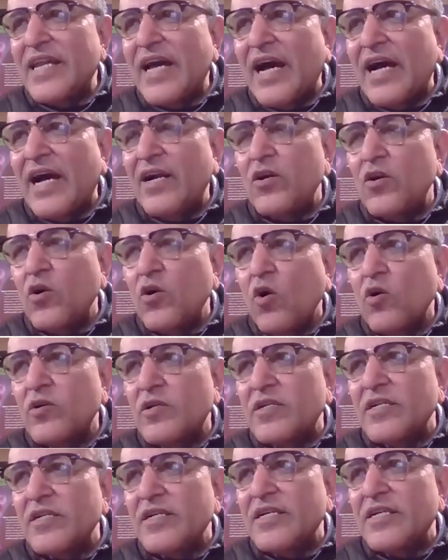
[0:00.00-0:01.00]
are
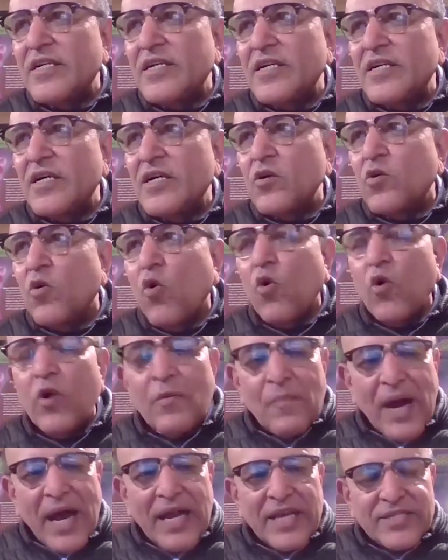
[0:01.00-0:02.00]
not gold
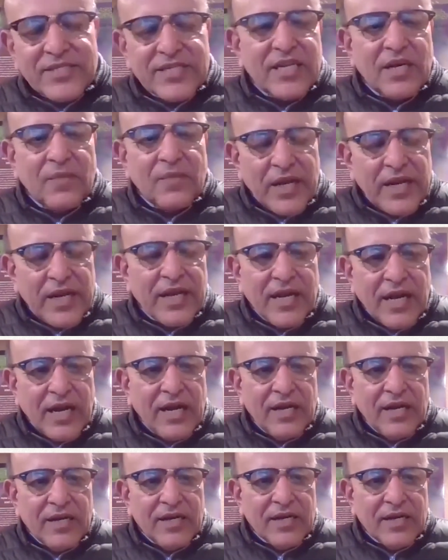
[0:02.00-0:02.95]
mines in America.